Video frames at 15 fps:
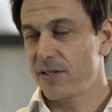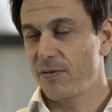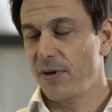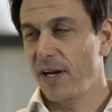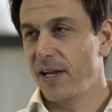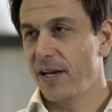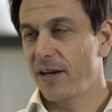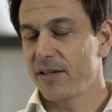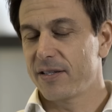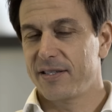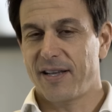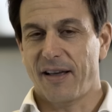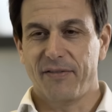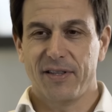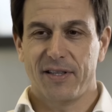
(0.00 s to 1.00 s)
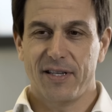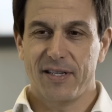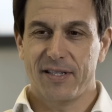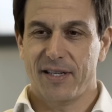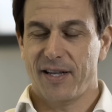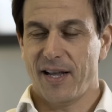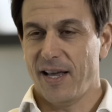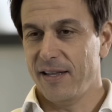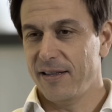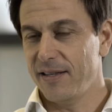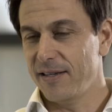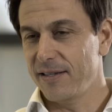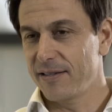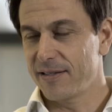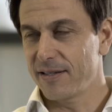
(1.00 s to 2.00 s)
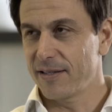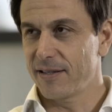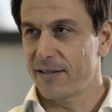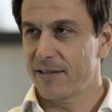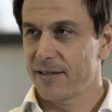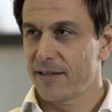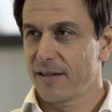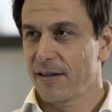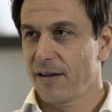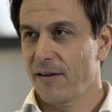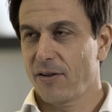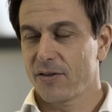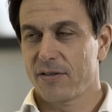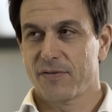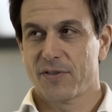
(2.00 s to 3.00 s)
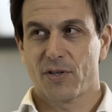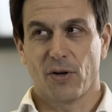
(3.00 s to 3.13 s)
She's really in the 70s and 80s and lots of